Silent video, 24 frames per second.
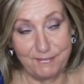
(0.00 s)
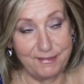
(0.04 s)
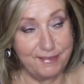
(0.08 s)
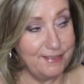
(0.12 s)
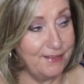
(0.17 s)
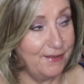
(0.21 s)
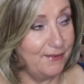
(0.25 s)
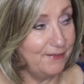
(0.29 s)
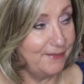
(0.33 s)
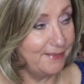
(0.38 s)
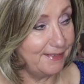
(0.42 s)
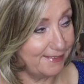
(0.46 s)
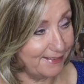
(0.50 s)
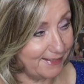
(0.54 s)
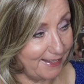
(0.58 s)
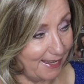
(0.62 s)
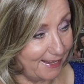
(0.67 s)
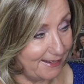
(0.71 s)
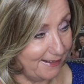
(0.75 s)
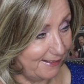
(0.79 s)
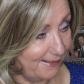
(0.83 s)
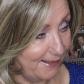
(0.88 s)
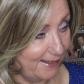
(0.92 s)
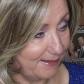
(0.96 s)
So it's
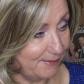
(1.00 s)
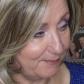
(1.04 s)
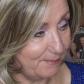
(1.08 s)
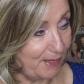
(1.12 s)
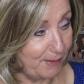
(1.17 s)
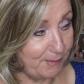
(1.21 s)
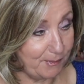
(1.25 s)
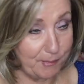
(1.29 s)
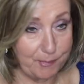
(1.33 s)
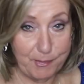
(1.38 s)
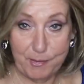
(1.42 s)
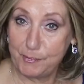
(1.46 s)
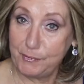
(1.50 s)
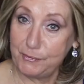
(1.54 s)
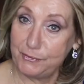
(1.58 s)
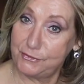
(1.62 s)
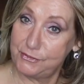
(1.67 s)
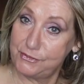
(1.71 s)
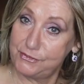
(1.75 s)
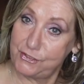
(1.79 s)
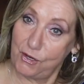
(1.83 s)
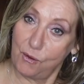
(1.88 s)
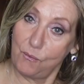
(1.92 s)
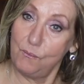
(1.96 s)
kind of like maybe people
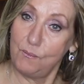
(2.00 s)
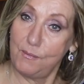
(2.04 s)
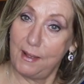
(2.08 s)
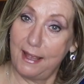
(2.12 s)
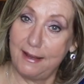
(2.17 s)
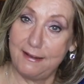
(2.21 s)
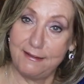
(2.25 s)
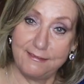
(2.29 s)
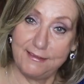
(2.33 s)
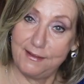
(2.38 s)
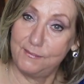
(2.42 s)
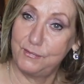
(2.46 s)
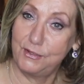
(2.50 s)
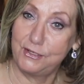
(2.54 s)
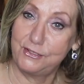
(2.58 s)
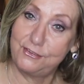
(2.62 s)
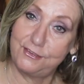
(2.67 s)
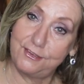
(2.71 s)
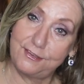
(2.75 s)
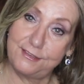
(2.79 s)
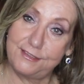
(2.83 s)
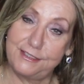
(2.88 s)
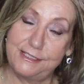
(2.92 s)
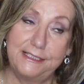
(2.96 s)
don't mind someone
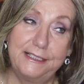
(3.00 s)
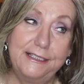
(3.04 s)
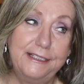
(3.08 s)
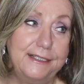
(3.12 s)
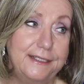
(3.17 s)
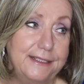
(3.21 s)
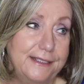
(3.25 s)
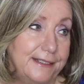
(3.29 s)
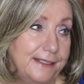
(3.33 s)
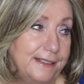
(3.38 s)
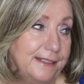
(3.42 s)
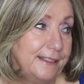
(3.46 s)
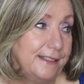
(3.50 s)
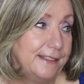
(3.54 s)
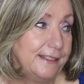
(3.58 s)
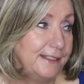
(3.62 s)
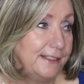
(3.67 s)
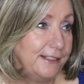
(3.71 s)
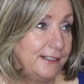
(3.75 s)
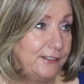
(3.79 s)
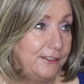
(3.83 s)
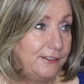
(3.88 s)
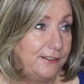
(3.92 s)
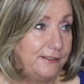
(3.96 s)
just
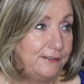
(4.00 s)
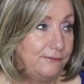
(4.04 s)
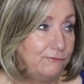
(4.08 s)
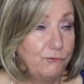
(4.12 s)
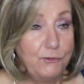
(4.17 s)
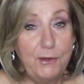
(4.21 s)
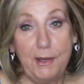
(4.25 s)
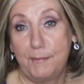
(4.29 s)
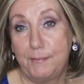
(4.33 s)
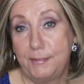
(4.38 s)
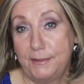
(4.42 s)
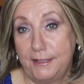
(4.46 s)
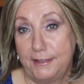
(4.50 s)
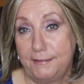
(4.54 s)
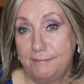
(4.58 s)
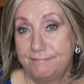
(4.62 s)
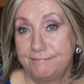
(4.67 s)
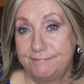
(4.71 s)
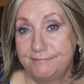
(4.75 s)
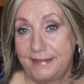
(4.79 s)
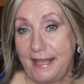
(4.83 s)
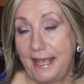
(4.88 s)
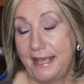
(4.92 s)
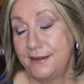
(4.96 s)
rambling.
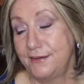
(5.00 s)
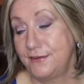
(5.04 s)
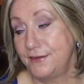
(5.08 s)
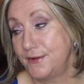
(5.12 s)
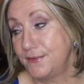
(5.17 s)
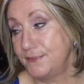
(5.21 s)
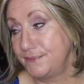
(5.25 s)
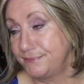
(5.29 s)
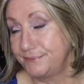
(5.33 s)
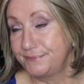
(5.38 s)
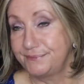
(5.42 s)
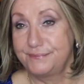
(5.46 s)
I don't know.